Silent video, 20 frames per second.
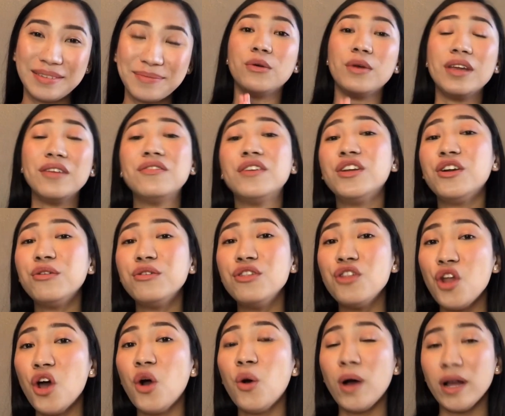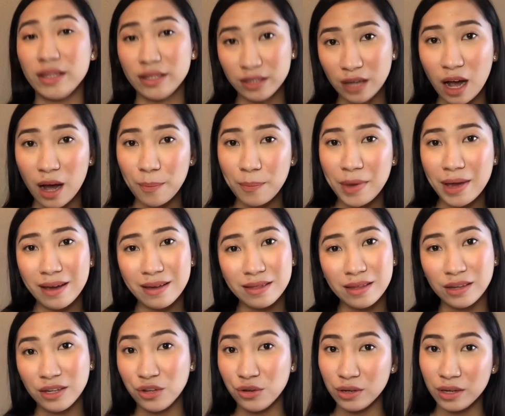If you don't know a topic
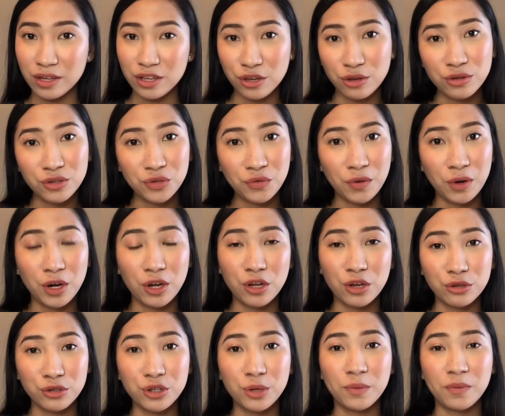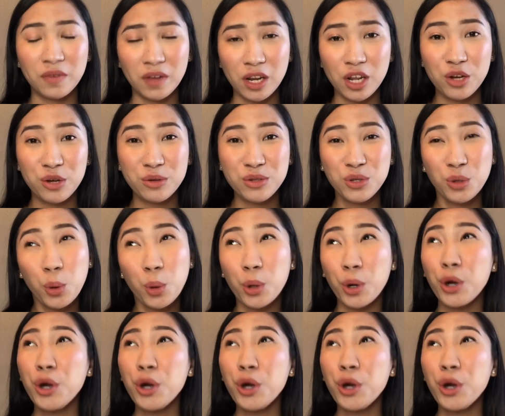that you can use for YouTube videos, or